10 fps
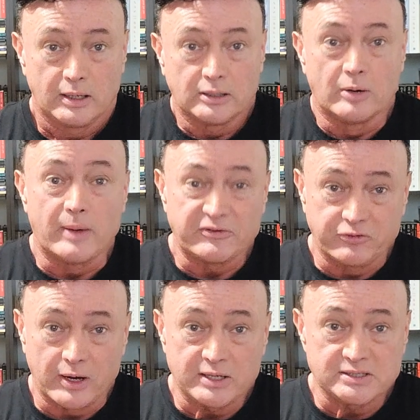Hello, my
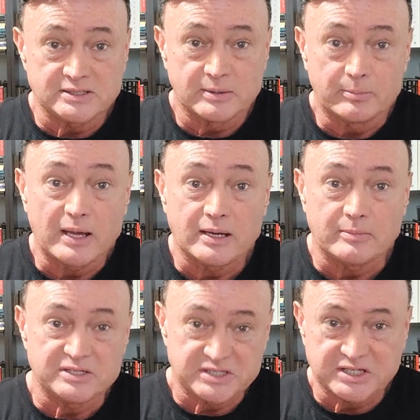friends. My
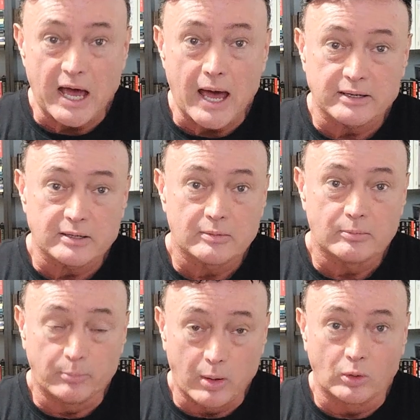name is Scott
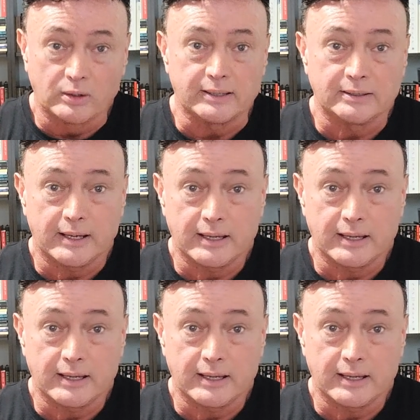Bolan,